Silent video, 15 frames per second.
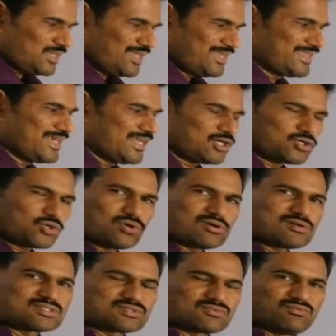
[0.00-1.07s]
the
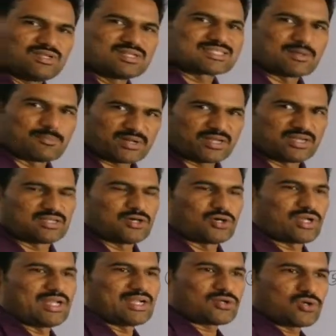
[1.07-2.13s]
electrons will separate, or
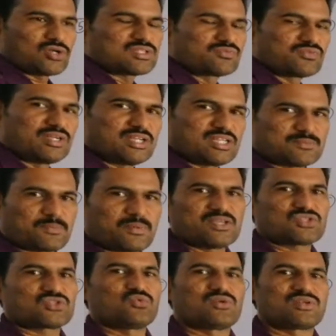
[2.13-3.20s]
electrons will
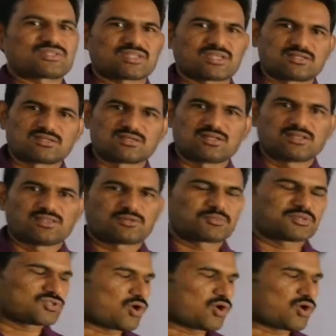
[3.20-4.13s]
displace to one side. That means